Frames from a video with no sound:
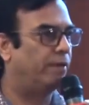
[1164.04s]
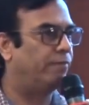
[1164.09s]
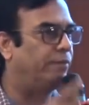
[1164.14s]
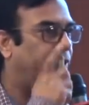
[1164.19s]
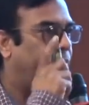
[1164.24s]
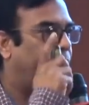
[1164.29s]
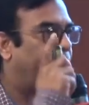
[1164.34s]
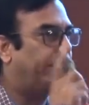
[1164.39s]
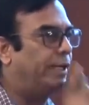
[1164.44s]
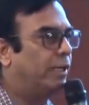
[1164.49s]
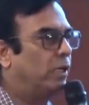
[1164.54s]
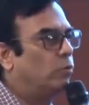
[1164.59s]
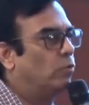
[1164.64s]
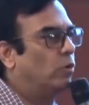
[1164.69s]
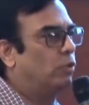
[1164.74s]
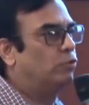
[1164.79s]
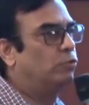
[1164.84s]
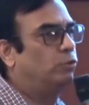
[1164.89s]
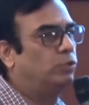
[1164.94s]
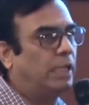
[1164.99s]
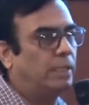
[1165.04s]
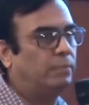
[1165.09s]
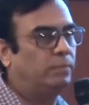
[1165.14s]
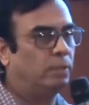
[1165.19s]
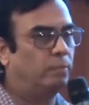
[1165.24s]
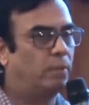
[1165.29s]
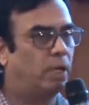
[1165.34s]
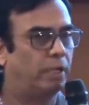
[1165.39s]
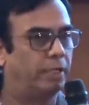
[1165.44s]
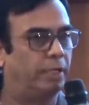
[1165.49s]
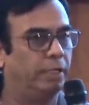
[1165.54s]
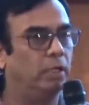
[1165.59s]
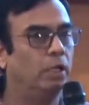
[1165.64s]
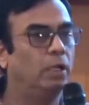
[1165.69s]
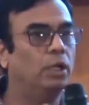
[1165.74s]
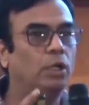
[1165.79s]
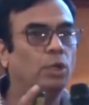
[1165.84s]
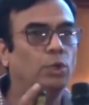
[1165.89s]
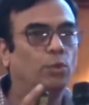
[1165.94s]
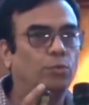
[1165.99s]
Every trader wants to time the market.
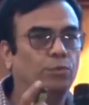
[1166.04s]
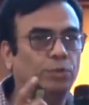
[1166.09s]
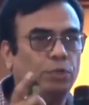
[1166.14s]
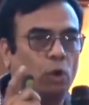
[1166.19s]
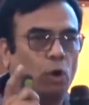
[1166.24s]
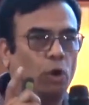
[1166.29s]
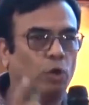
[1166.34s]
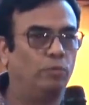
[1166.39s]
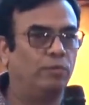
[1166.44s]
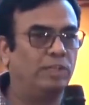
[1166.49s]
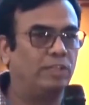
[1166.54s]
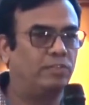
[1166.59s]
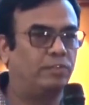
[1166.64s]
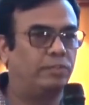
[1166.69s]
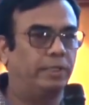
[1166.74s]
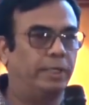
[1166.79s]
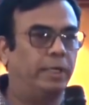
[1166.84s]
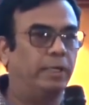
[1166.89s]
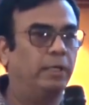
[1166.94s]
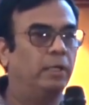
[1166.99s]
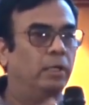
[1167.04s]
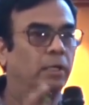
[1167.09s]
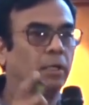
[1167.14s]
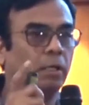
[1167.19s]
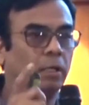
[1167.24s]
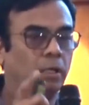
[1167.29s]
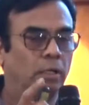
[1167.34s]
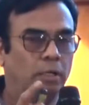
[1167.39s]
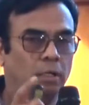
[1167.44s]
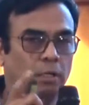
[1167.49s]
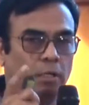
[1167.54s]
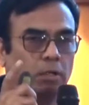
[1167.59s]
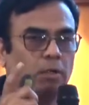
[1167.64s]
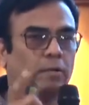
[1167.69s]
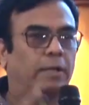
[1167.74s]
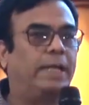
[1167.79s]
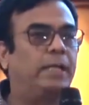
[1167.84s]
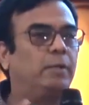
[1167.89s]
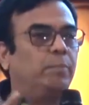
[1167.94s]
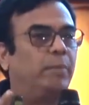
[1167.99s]
We always say
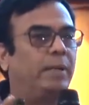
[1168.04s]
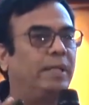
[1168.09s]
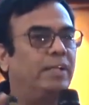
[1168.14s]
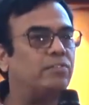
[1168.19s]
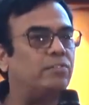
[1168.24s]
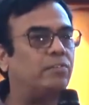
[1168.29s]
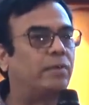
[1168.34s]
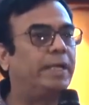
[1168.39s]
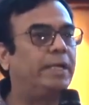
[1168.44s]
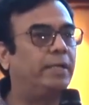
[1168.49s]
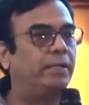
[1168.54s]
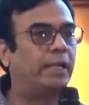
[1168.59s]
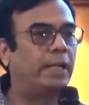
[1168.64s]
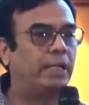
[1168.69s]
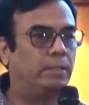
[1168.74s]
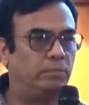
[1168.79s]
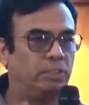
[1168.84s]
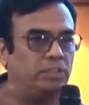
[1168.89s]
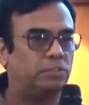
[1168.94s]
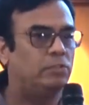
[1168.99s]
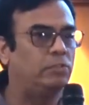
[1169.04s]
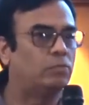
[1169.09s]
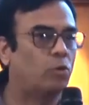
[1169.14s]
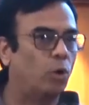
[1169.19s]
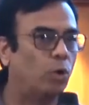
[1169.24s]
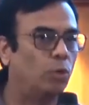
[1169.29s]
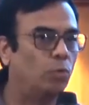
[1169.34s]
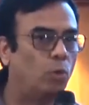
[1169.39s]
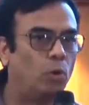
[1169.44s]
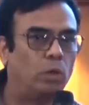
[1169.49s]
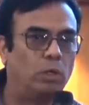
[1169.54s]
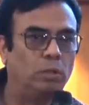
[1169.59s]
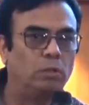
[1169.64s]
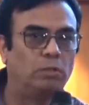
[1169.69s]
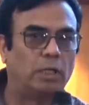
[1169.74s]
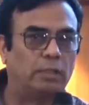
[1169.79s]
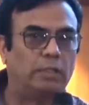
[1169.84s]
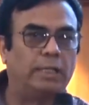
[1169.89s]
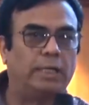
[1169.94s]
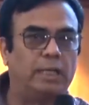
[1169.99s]
right place, right time. This is all what,
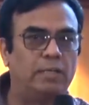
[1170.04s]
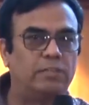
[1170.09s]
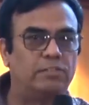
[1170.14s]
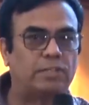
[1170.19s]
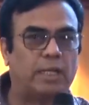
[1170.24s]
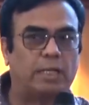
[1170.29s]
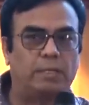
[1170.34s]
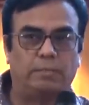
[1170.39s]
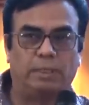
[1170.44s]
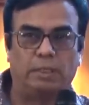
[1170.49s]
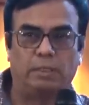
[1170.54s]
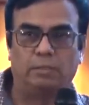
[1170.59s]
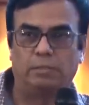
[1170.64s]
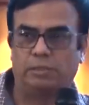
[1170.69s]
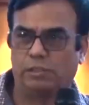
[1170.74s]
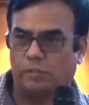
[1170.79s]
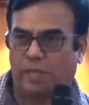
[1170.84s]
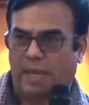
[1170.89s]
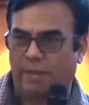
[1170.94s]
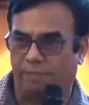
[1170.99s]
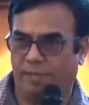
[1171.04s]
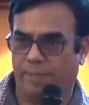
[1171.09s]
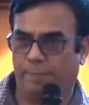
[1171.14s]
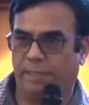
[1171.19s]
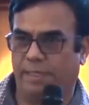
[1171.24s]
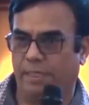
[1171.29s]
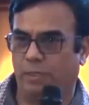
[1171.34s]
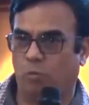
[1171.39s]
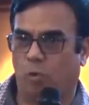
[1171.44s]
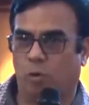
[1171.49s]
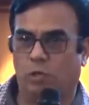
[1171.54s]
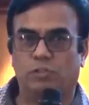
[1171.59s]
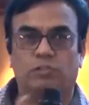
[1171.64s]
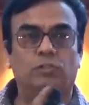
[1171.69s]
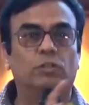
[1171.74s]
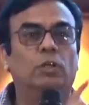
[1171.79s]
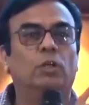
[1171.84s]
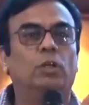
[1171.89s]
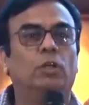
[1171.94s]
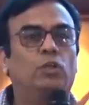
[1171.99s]
nothing else timing. This everybody
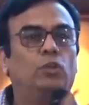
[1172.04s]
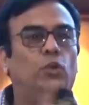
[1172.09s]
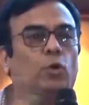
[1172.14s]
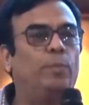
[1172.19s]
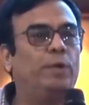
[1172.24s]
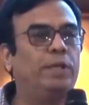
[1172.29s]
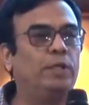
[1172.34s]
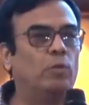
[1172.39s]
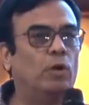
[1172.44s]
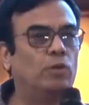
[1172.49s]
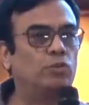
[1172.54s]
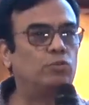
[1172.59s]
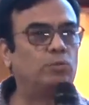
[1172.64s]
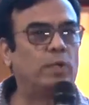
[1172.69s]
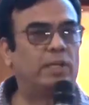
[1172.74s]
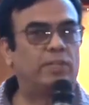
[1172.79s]
wants, nobody wants to